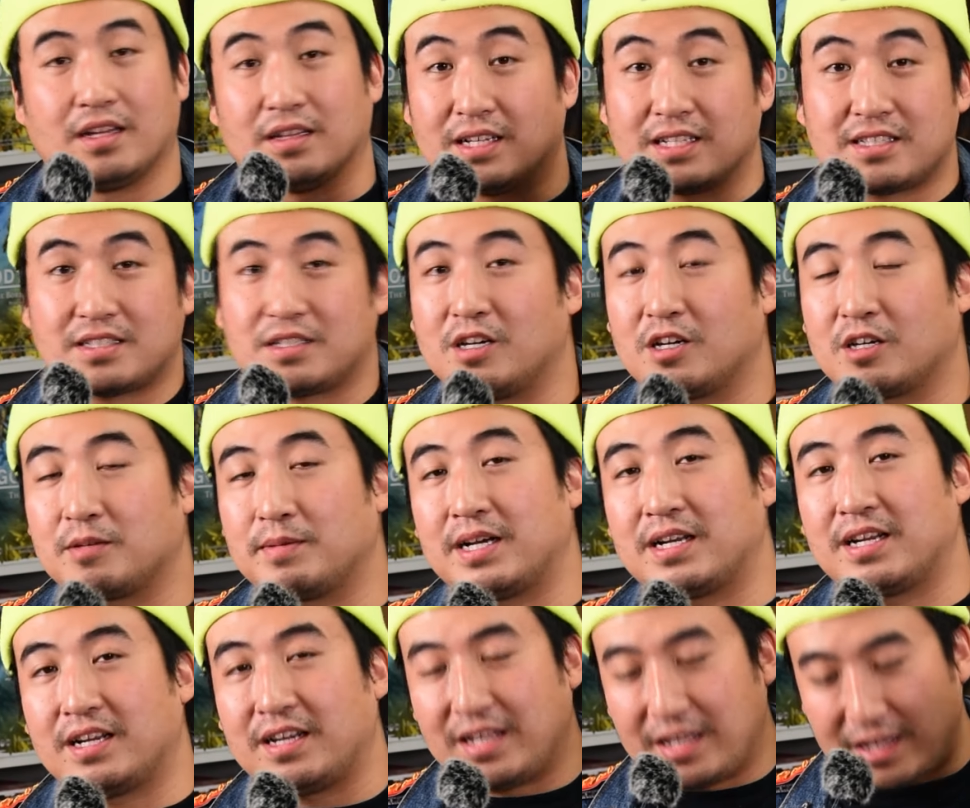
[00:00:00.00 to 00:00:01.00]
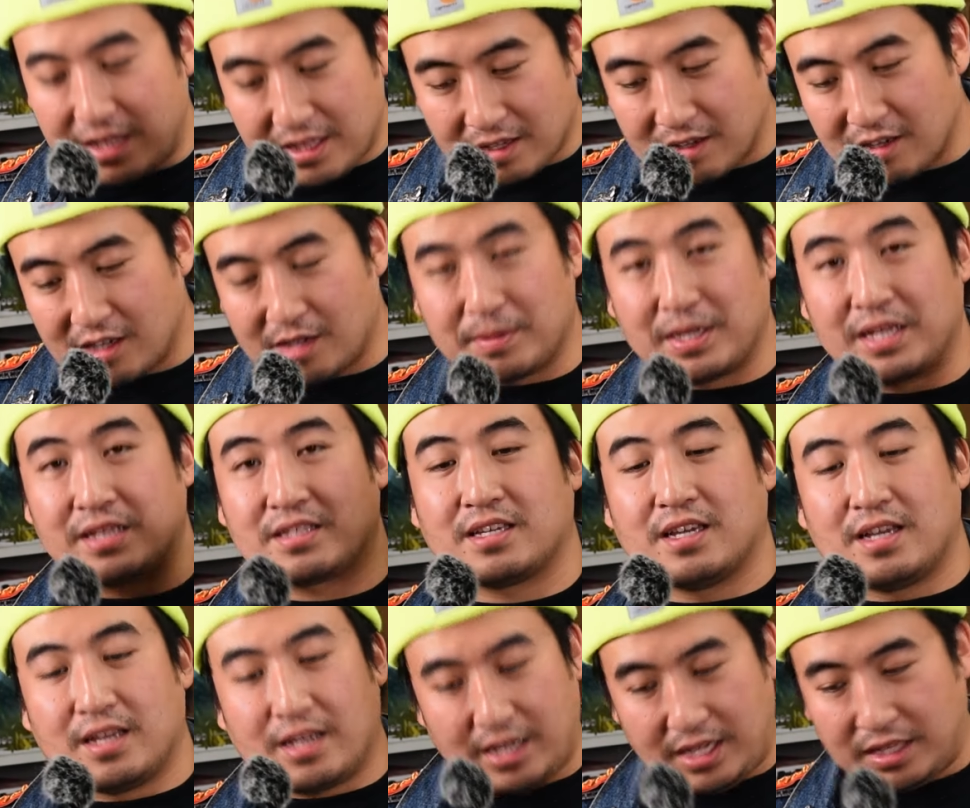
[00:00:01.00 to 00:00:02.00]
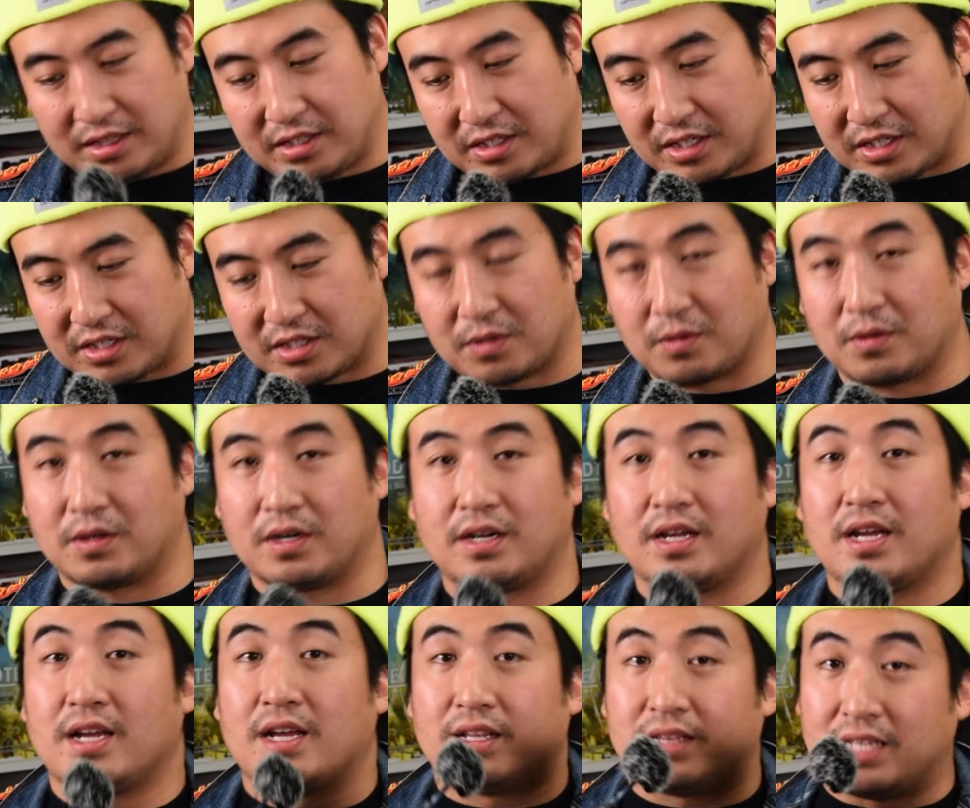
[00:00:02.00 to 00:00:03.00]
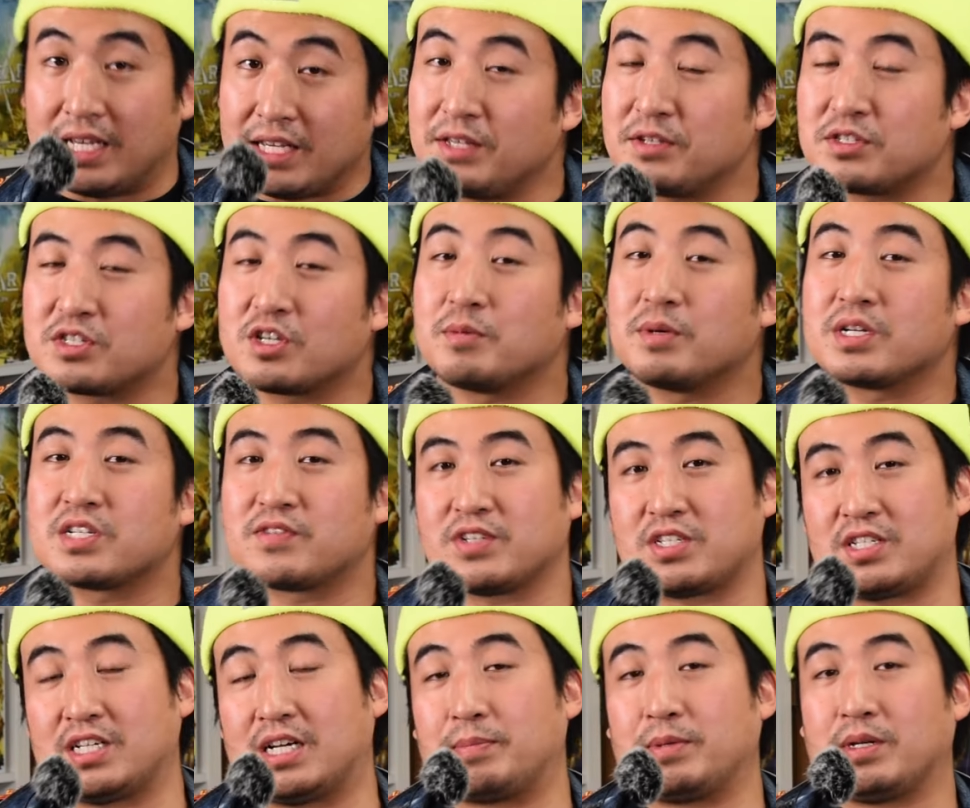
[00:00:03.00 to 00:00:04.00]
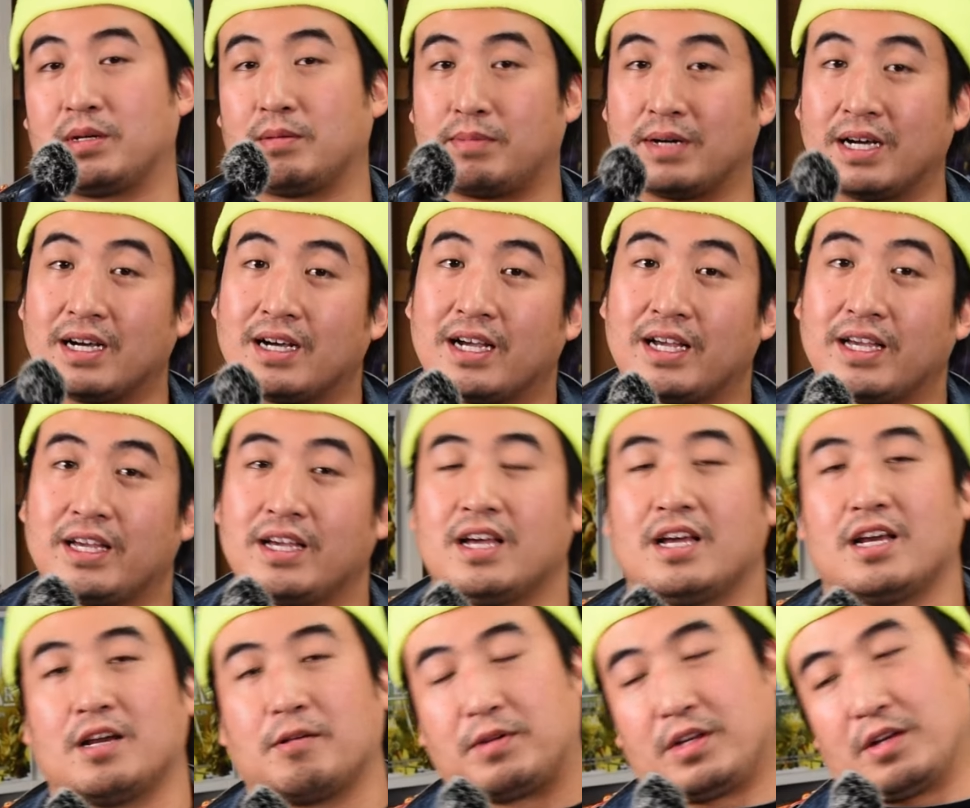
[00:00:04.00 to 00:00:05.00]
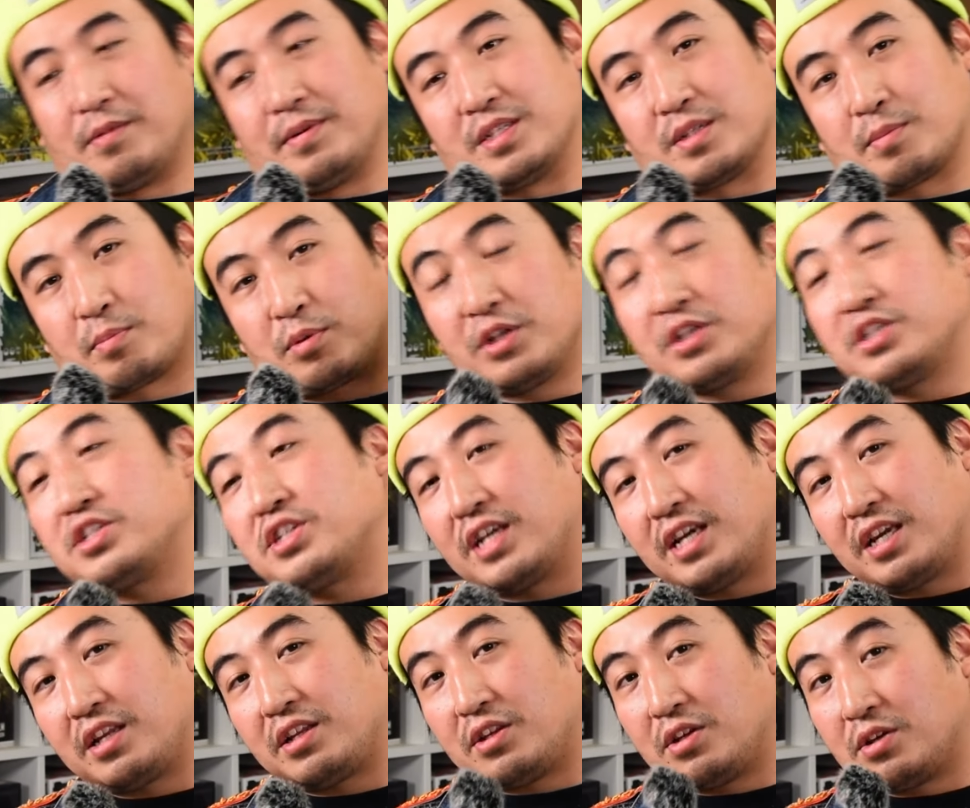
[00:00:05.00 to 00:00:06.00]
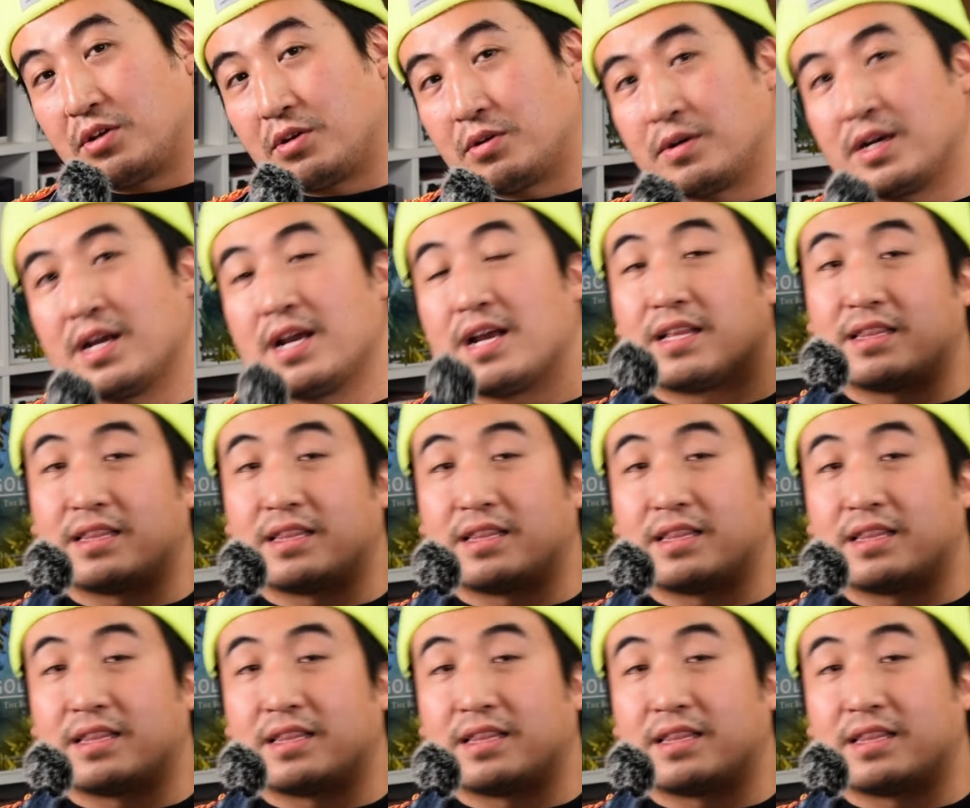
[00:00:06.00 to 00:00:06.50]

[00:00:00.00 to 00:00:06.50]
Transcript: Let's talk about it in the comments, in the Discord. Thank you so much for stopping by. We always appreciate you.